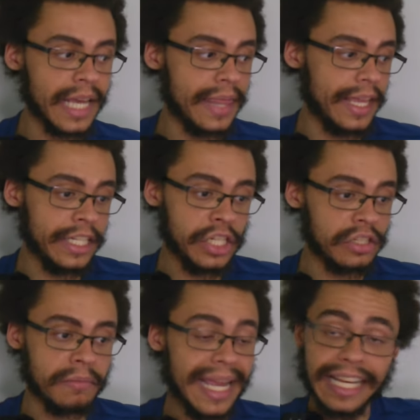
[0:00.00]
And they
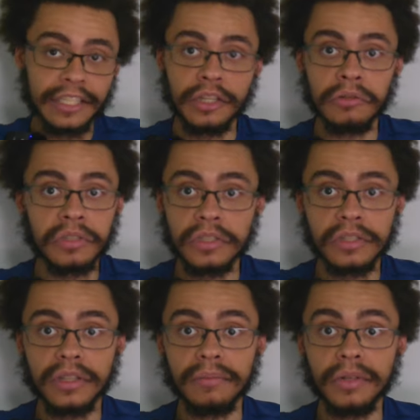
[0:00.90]
just make excuses
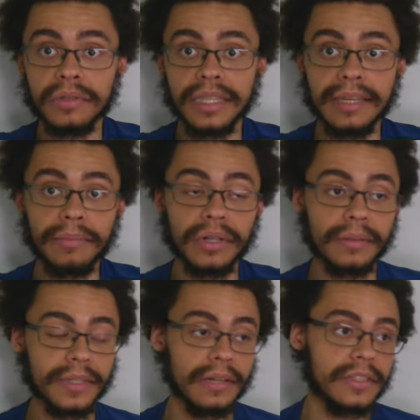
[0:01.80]
to the abuse that they put
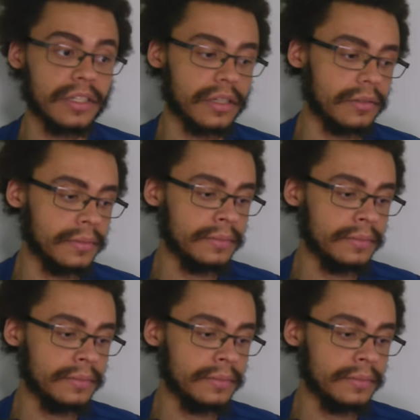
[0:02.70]
themselves into.